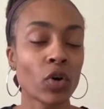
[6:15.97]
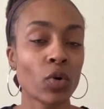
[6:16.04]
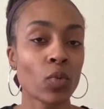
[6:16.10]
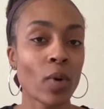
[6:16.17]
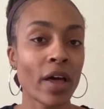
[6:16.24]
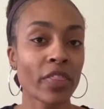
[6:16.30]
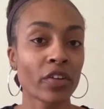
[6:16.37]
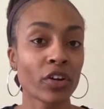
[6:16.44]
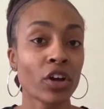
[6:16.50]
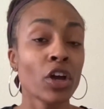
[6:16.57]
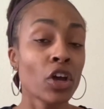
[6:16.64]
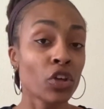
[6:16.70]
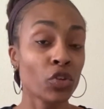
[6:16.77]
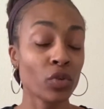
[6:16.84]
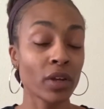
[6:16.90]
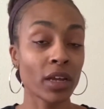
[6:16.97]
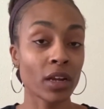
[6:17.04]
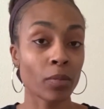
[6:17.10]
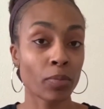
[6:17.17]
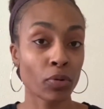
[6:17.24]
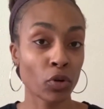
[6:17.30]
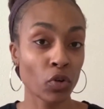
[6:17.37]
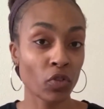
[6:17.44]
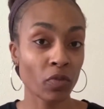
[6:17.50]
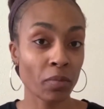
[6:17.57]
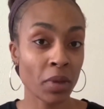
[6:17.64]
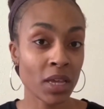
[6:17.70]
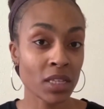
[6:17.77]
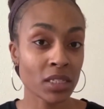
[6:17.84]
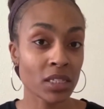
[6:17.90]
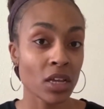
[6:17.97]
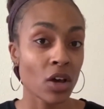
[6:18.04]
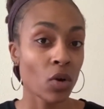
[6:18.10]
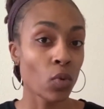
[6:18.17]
on whether you need improvements,